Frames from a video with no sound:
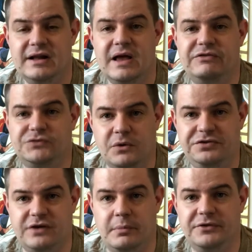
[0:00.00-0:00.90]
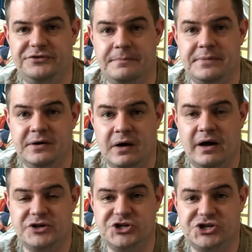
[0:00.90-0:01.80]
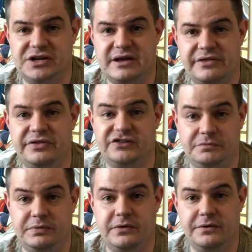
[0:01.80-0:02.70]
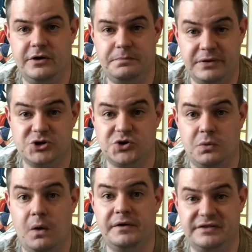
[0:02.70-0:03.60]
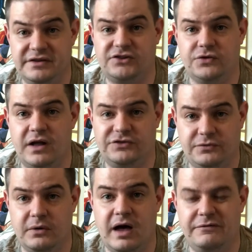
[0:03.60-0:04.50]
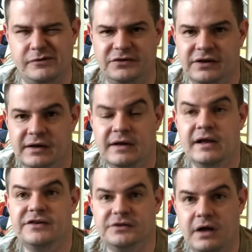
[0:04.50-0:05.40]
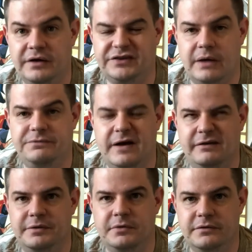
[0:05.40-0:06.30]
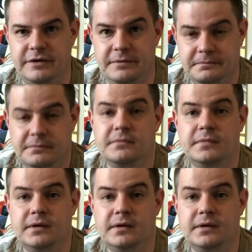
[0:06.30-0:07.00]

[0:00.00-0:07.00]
if it's worth double dipping on just to get the superior picture quality that this transfer offers, as a longtime fan of the movie,